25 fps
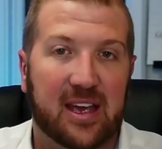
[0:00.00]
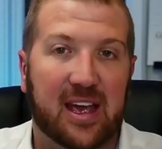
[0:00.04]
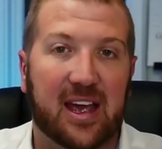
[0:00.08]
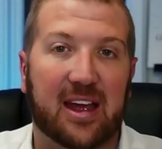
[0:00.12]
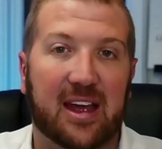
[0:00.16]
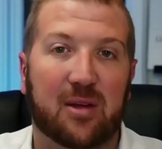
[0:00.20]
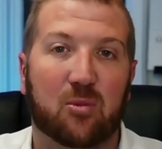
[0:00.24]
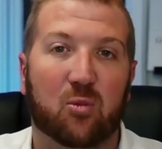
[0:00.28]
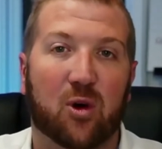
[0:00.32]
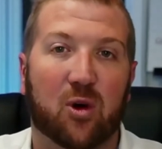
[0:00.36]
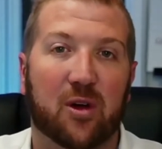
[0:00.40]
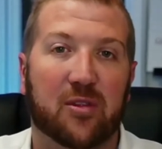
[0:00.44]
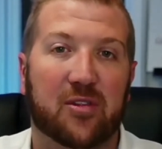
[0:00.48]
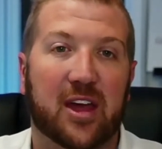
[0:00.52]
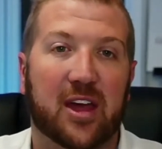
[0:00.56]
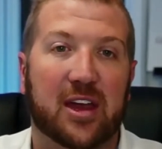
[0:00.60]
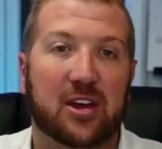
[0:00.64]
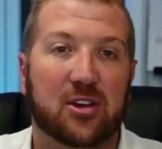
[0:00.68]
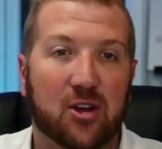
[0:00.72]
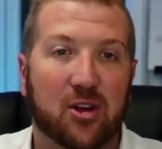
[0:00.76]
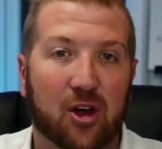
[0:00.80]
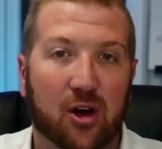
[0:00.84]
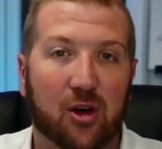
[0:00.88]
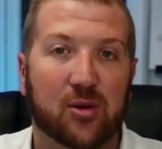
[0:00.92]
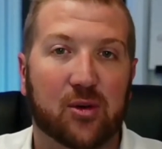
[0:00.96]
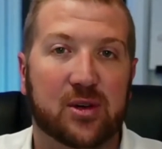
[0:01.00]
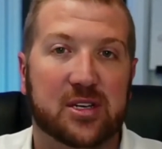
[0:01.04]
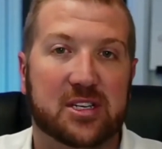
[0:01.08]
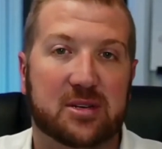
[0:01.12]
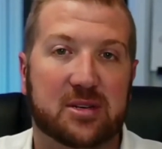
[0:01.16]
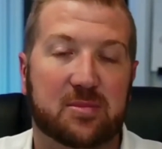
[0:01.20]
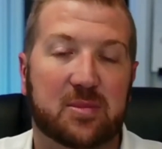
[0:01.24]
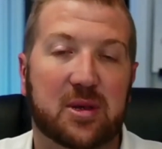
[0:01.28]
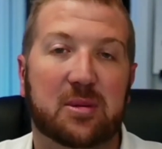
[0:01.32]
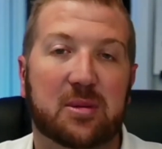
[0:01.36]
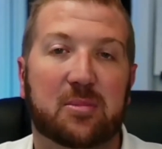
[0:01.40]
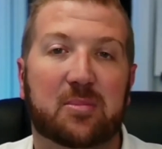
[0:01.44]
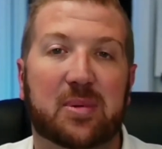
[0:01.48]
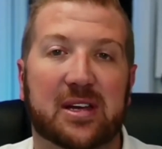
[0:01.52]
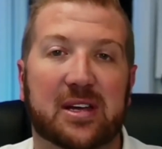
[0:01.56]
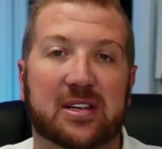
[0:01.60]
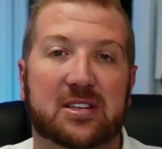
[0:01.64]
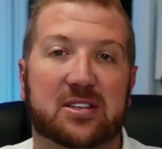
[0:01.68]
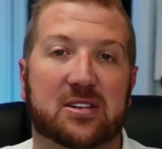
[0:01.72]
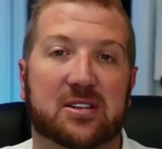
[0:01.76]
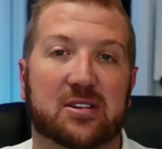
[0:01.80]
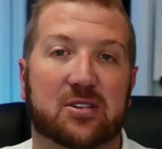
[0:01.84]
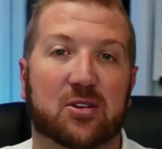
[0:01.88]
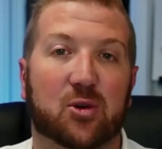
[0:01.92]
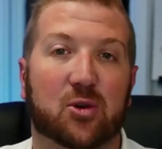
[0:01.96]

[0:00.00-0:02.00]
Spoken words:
and what they know is to be the best